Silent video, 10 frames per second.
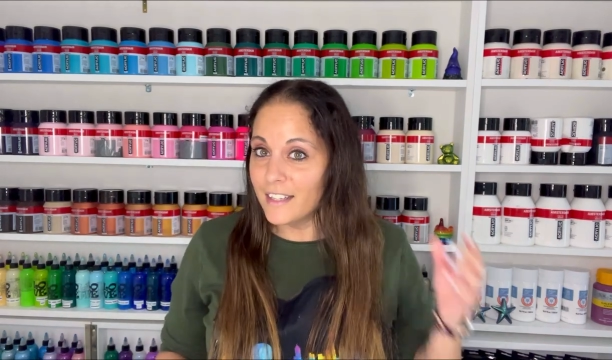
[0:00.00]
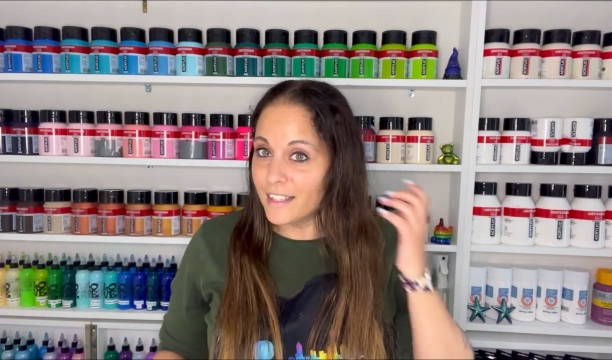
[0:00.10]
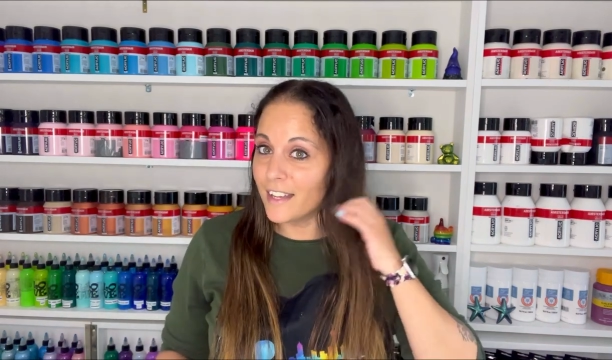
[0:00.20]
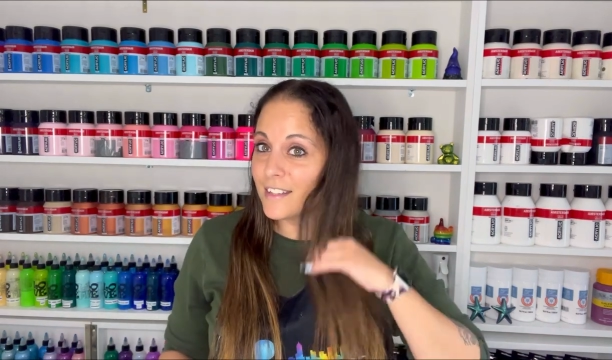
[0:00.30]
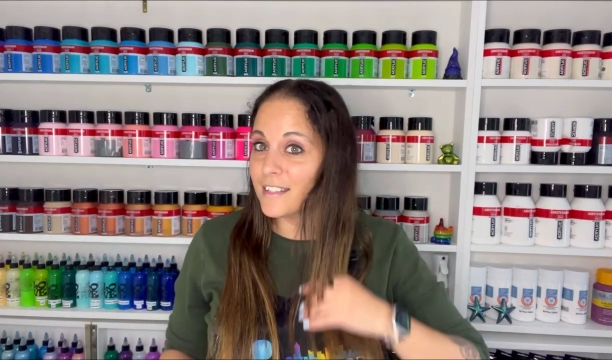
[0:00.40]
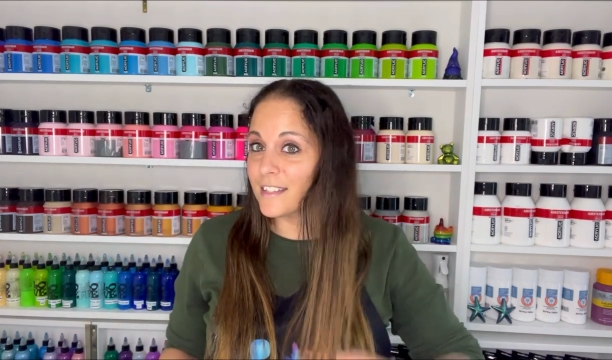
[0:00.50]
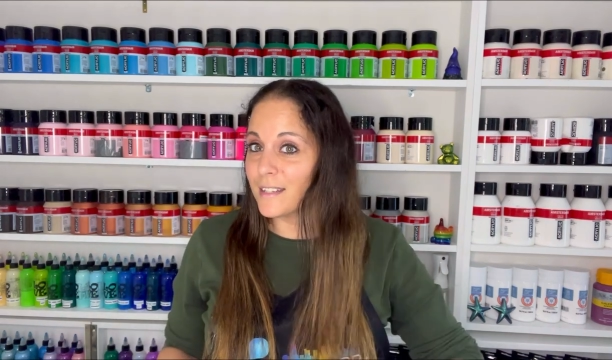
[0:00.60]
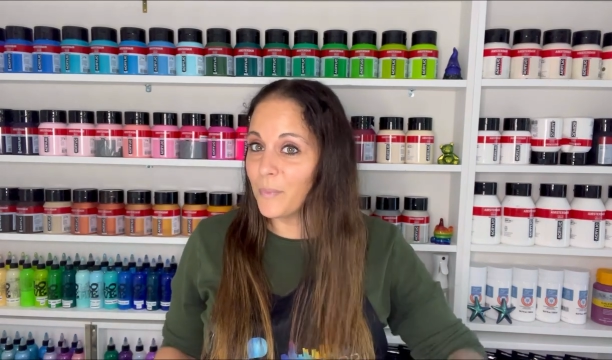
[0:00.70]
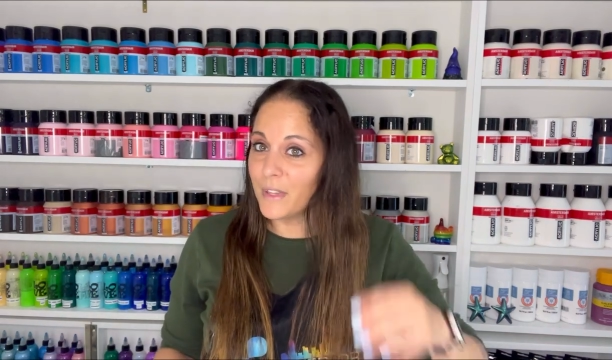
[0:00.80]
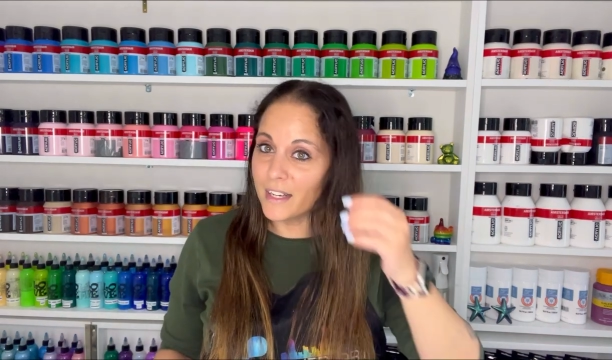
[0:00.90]
Yeah, this is
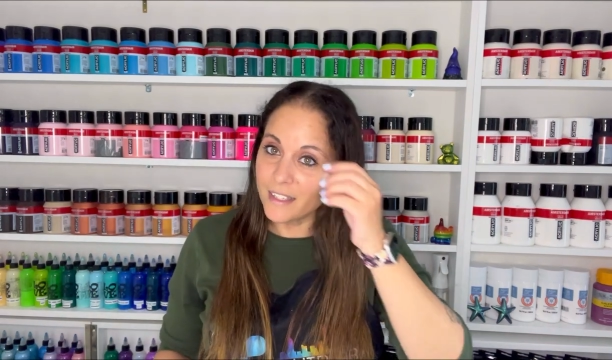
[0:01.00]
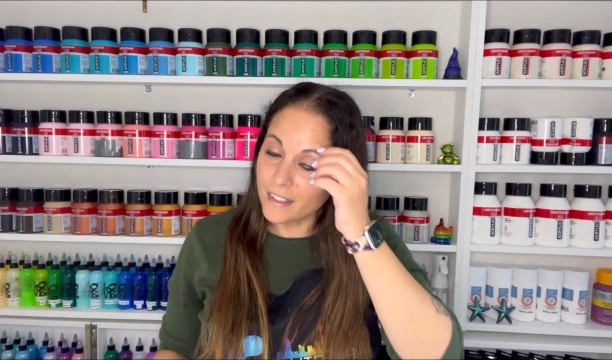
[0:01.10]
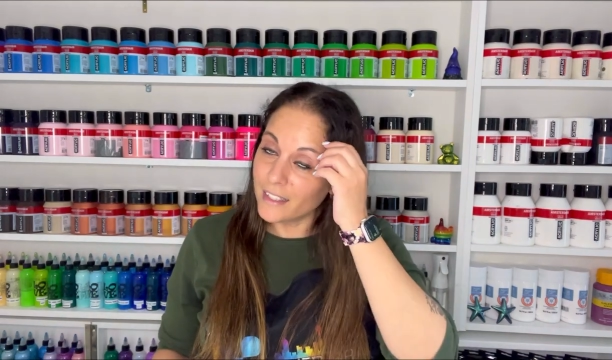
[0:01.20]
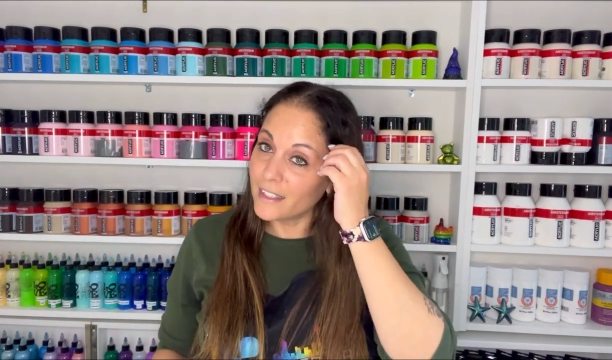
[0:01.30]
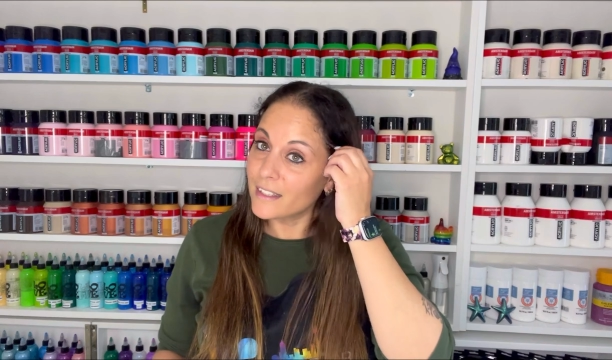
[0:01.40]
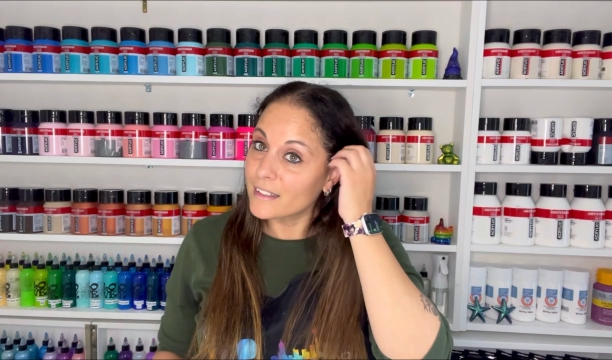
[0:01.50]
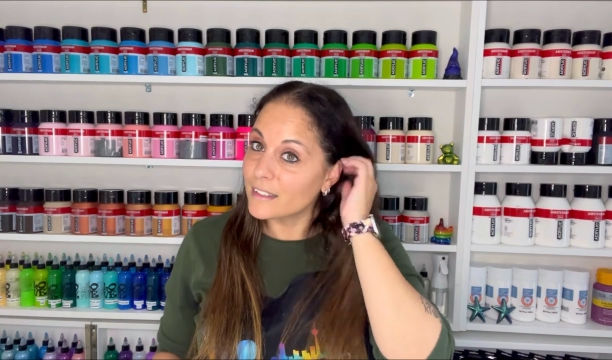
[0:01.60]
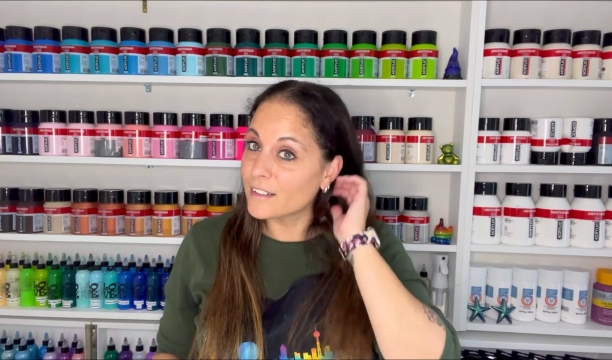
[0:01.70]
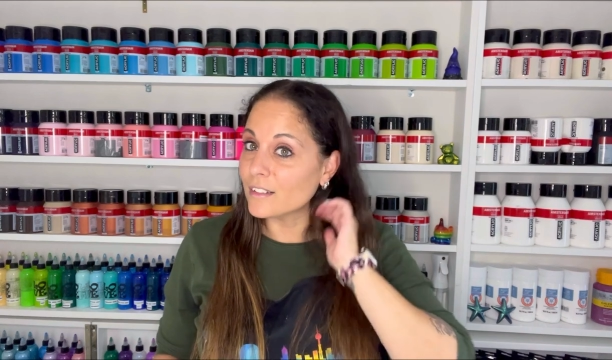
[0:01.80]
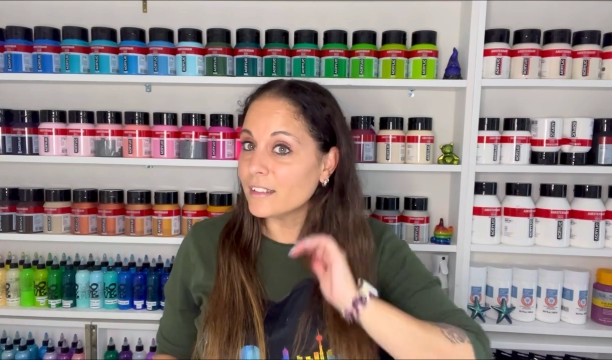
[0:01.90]
something I like
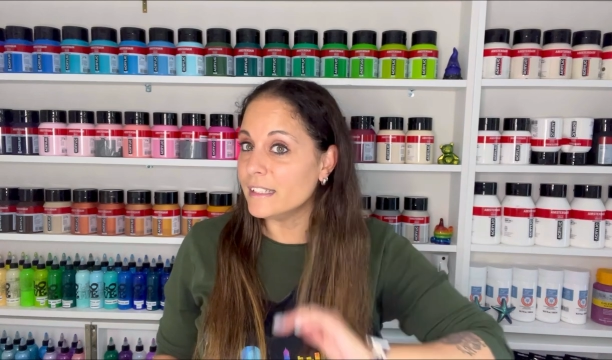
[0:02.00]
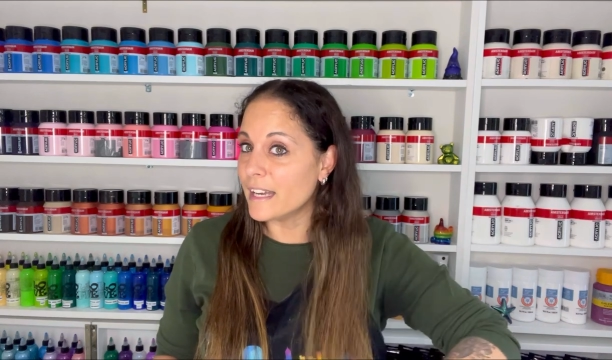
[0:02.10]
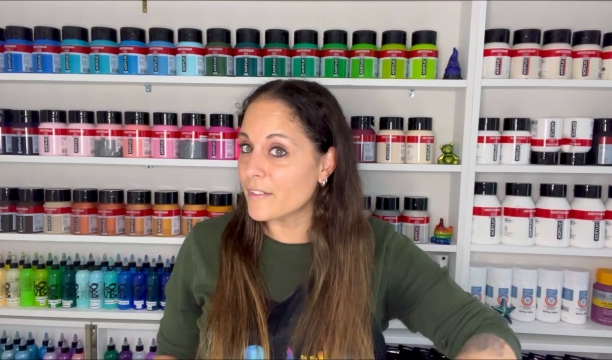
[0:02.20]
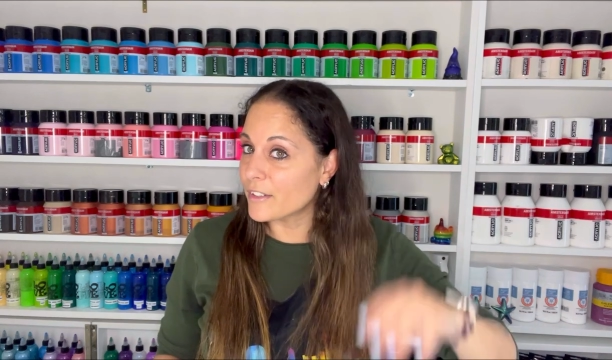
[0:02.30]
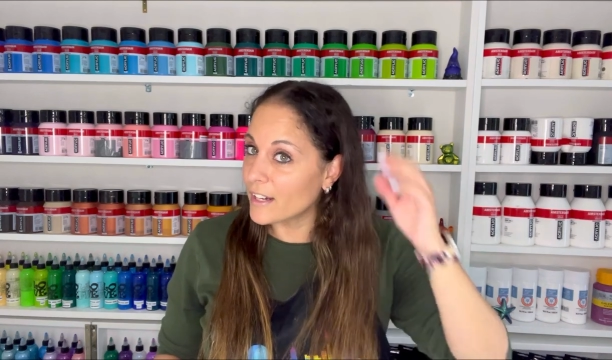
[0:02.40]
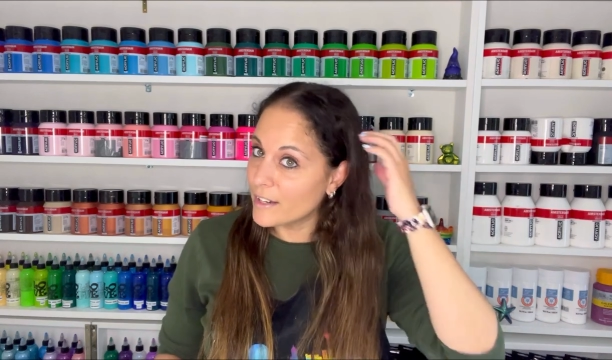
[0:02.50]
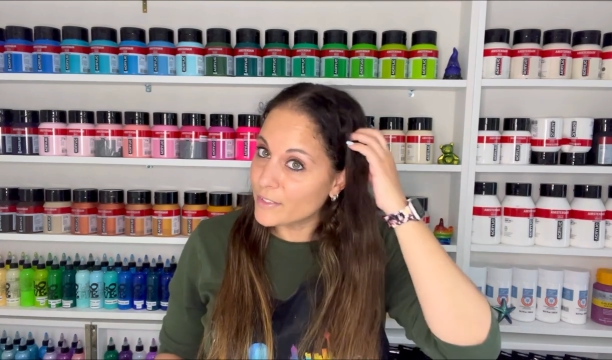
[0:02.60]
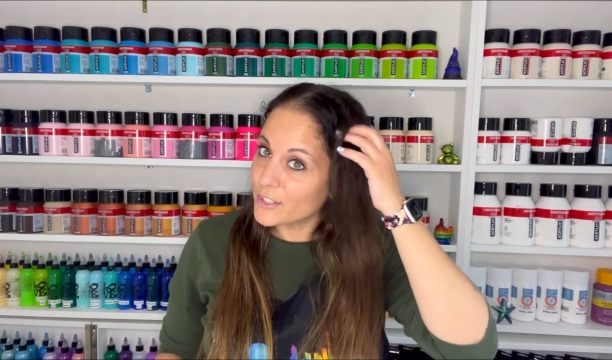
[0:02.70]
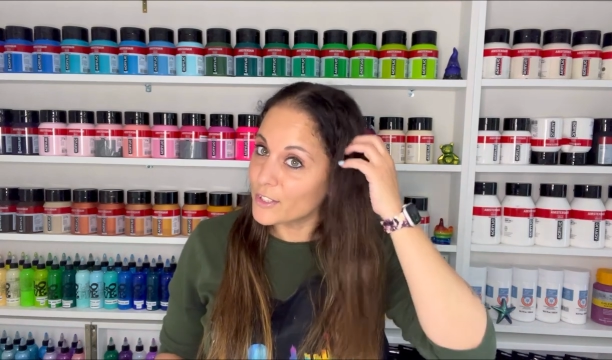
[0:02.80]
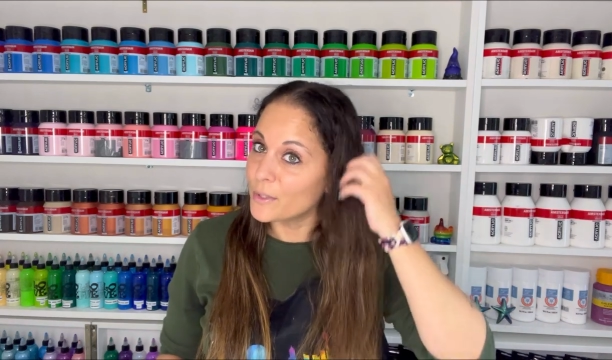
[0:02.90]
literally never
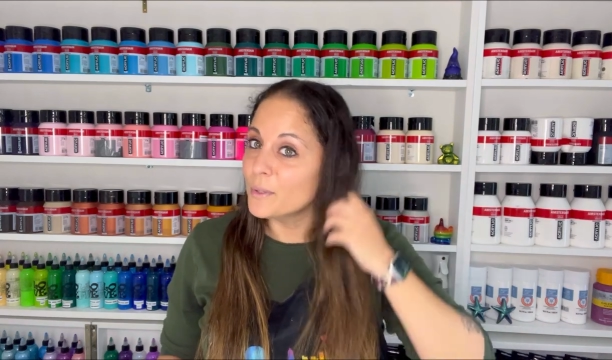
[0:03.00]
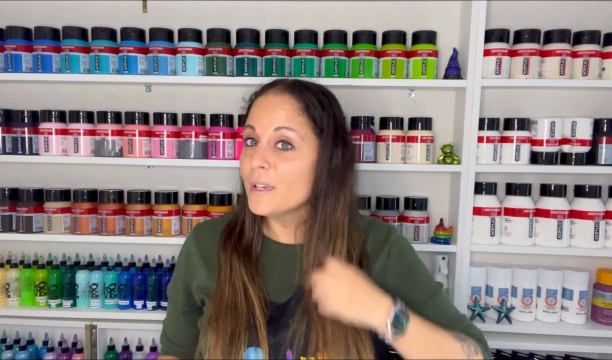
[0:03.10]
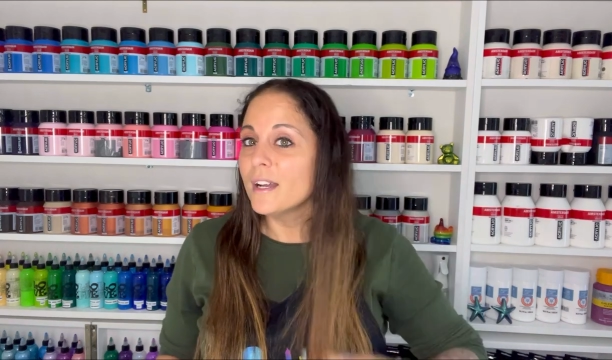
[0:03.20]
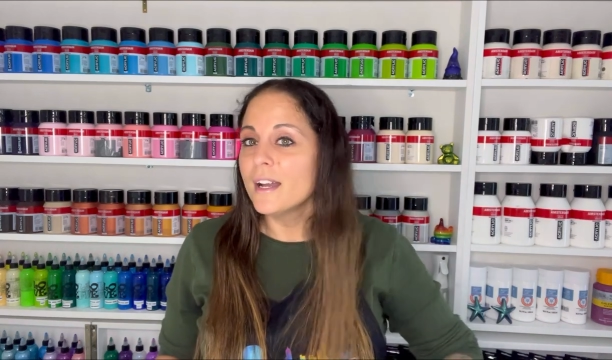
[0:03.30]
ever do.